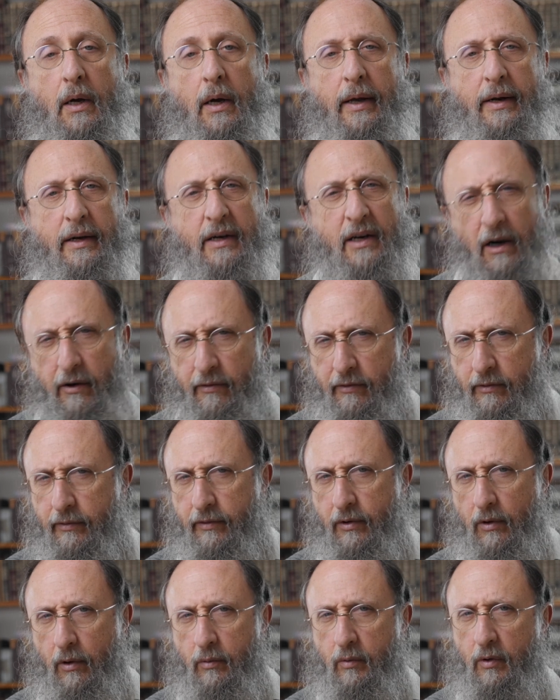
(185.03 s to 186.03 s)
And a cover
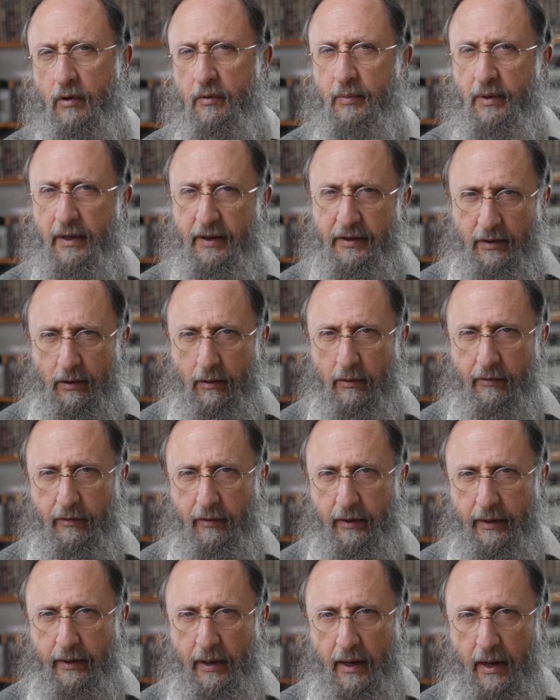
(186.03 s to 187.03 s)
of gold was placed
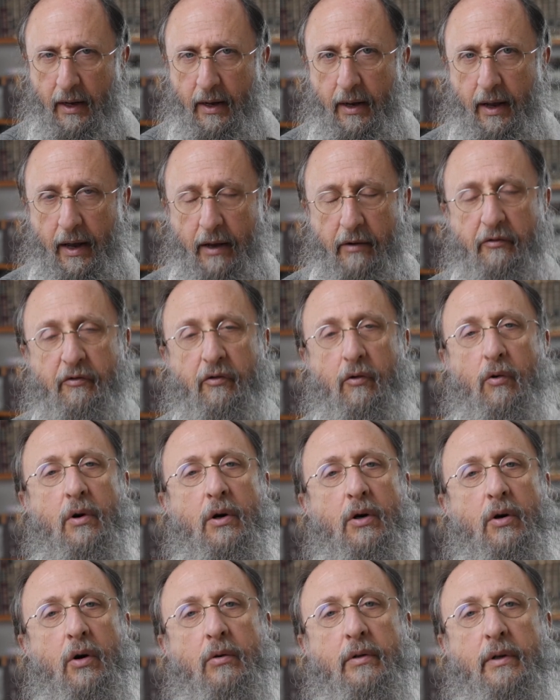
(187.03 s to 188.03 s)
over it, and
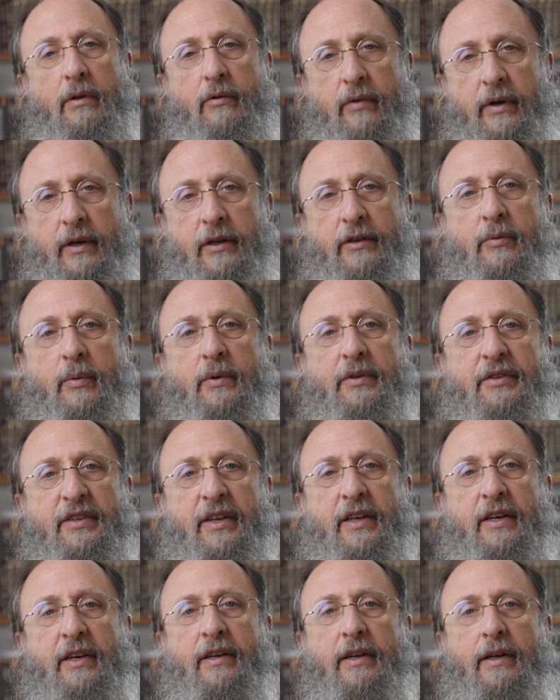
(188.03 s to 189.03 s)
four golden rings were
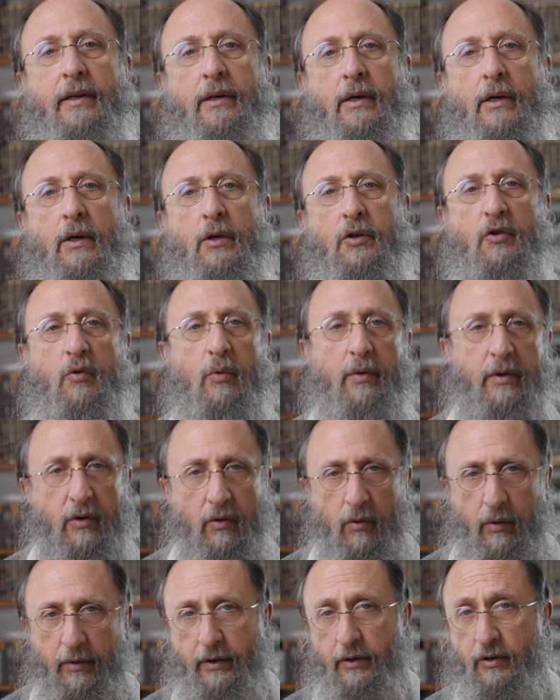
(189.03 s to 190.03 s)
set in it, two on the
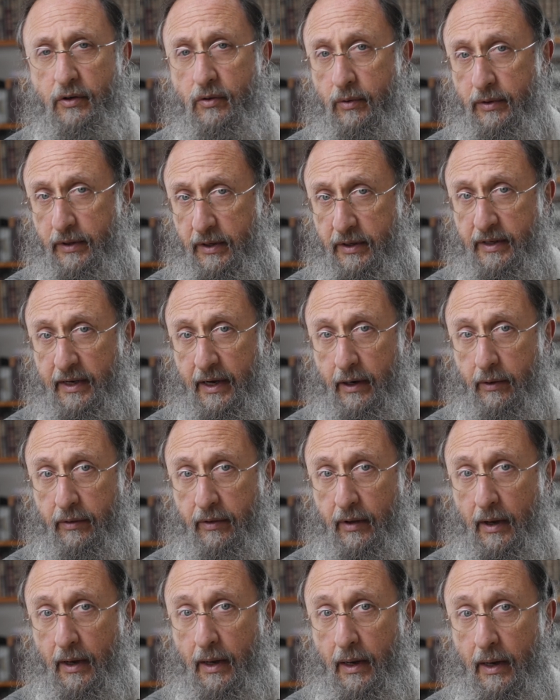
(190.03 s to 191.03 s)
north and two on the
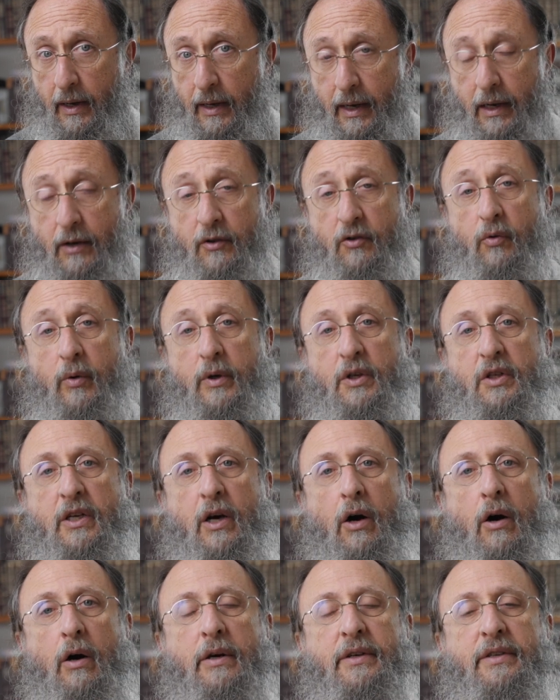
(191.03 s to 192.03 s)
south, into which
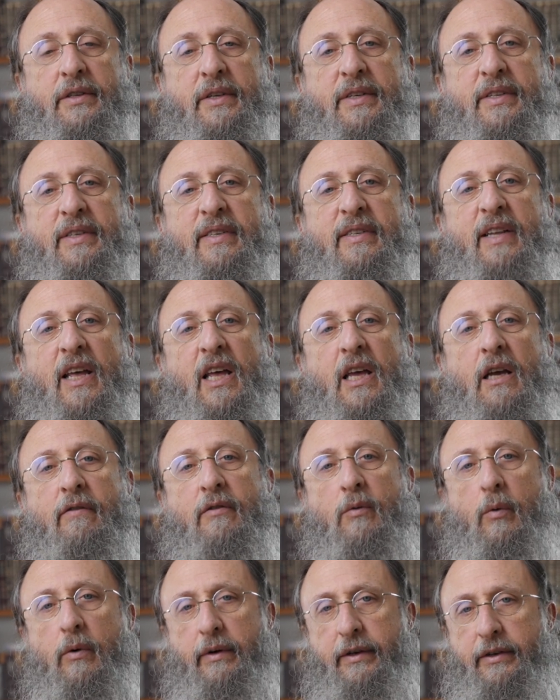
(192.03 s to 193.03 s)
the ark's
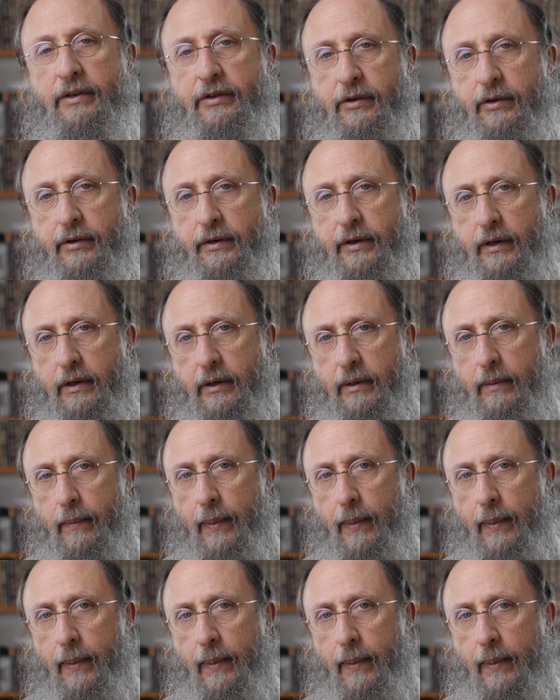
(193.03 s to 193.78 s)
staves were inserted.